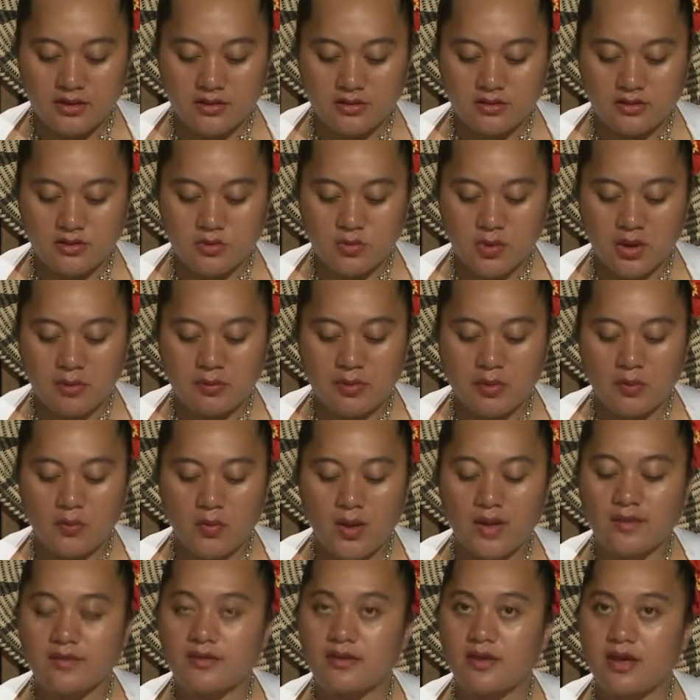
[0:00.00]
Tuapa
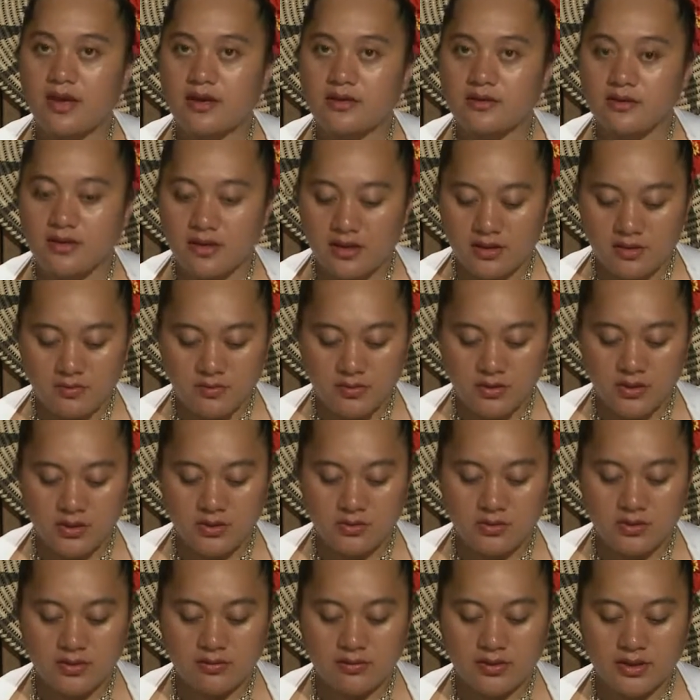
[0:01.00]
won that game.
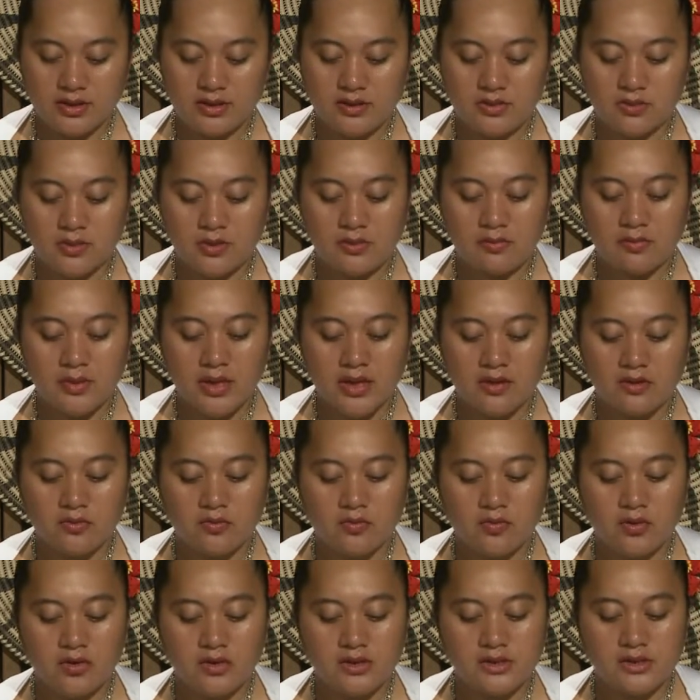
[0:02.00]
Hikutawaketoi bat
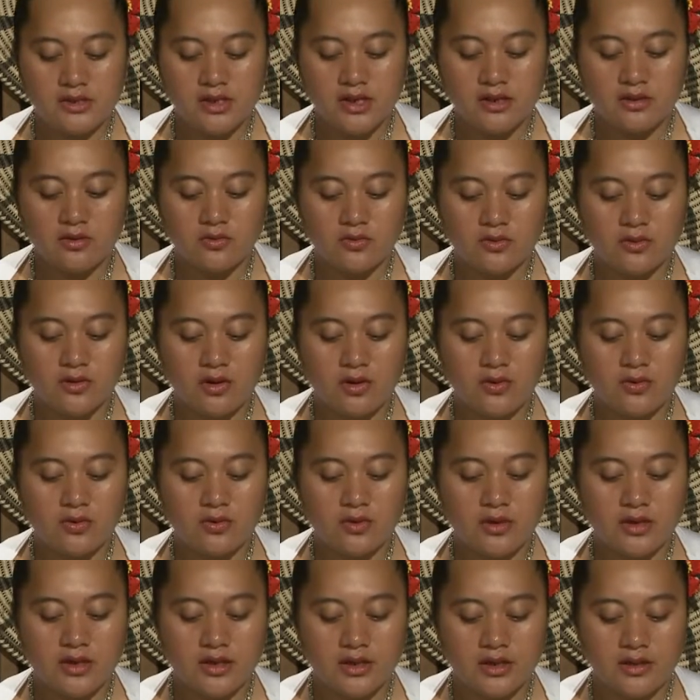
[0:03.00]
first and could
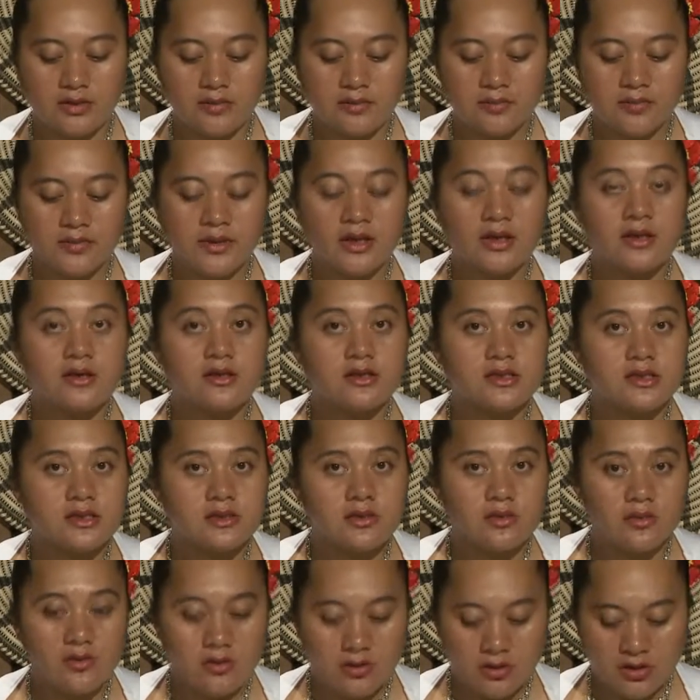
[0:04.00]
only
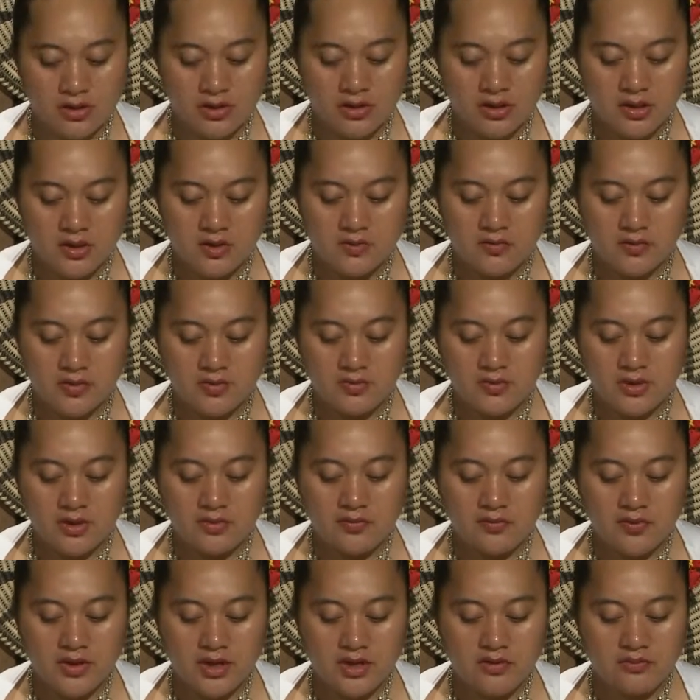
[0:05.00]
score
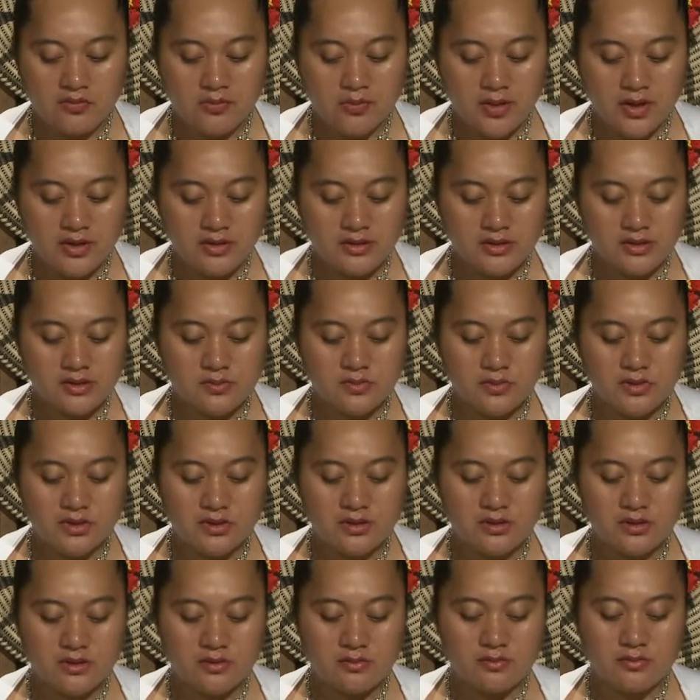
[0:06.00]
55 runs
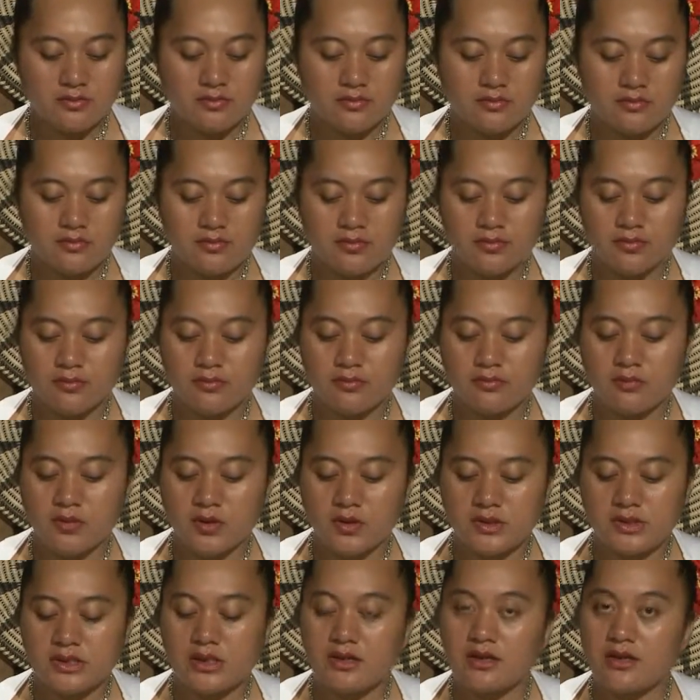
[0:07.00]
with
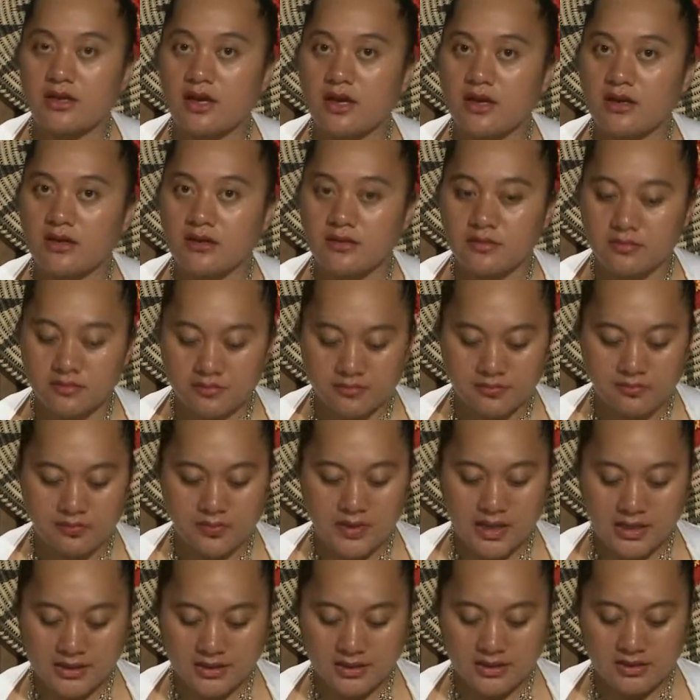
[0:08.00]
mostly young
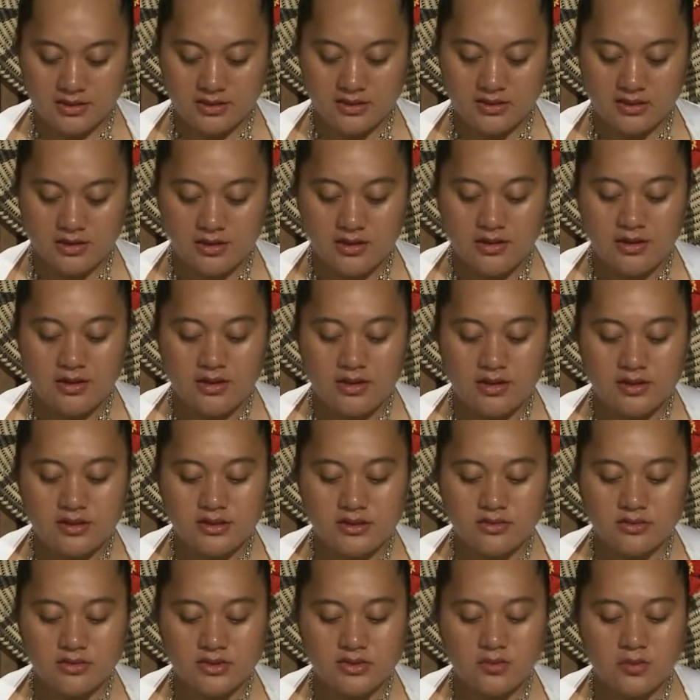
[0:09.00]
batters. It
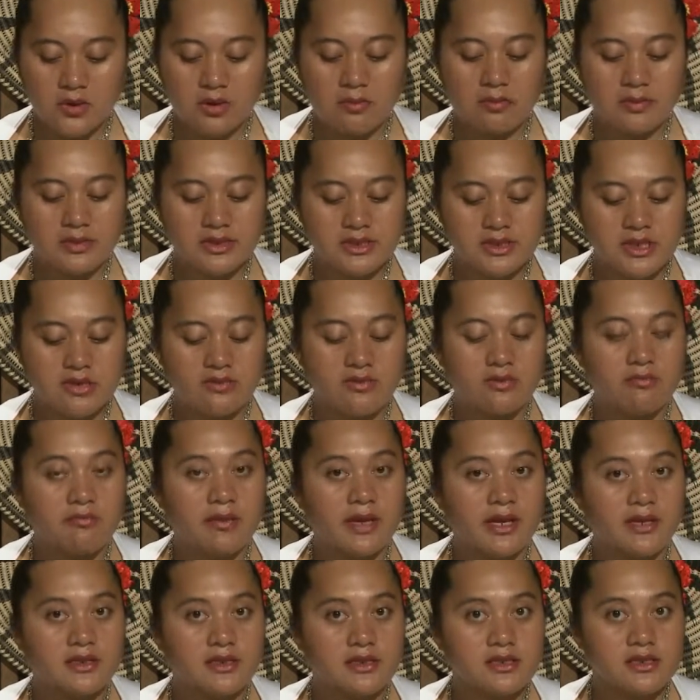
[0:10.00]
took Tuapa 7
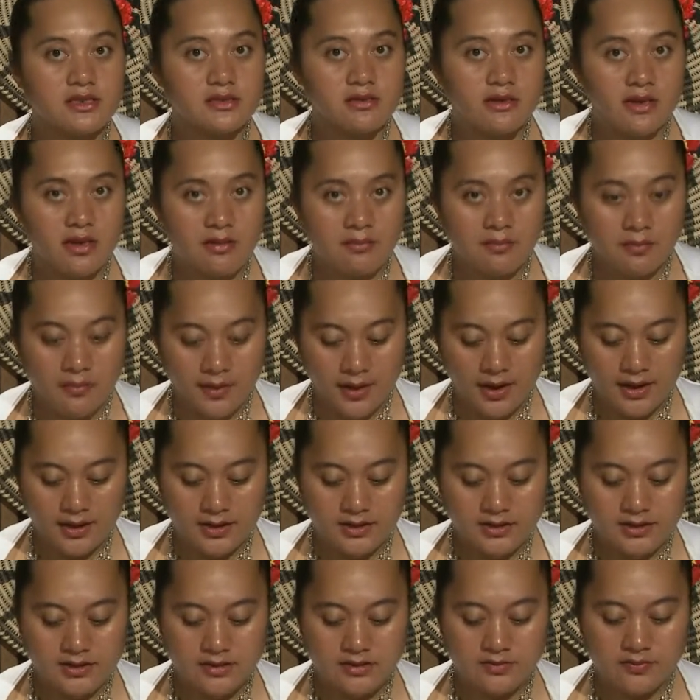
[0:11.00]
batters to get
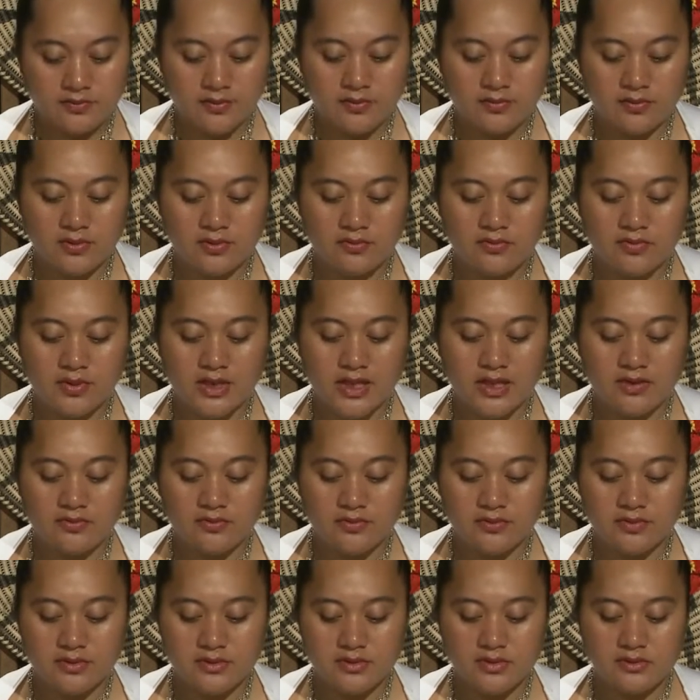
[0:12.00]
past the
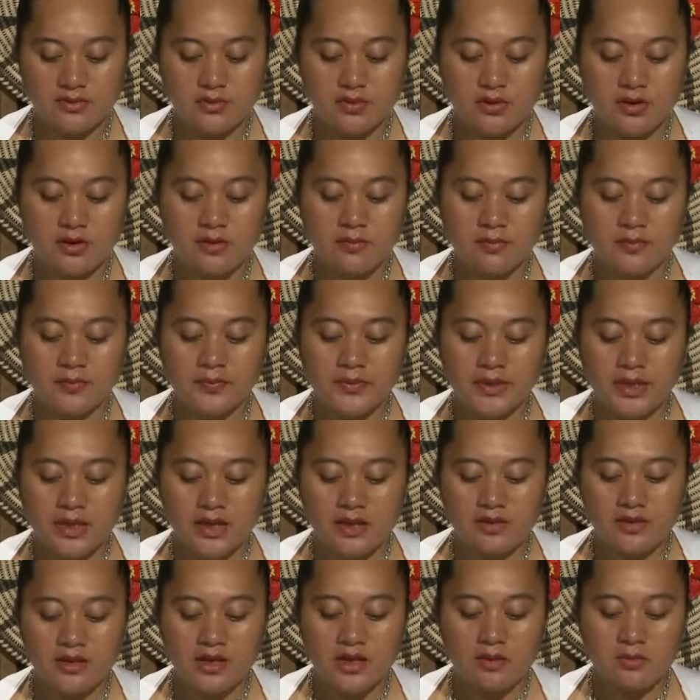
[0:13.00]
55 score,
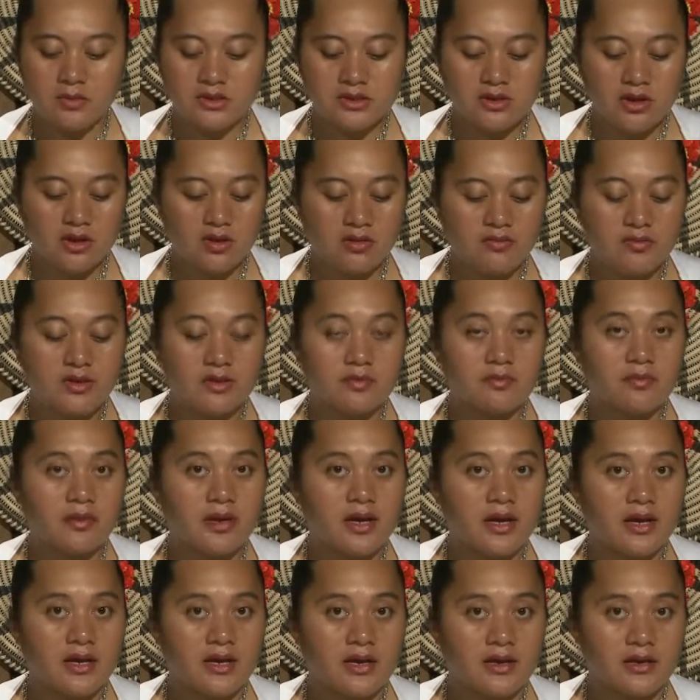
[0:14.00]
and the game was over
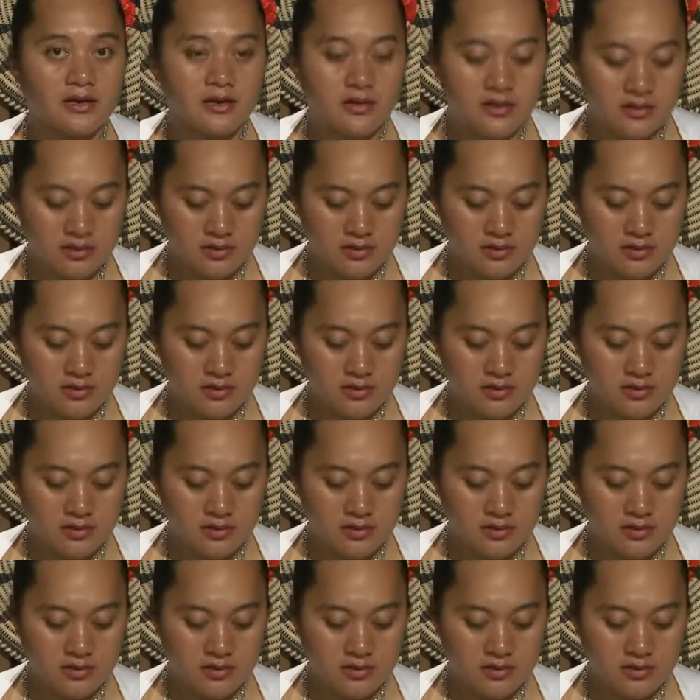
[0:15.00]
by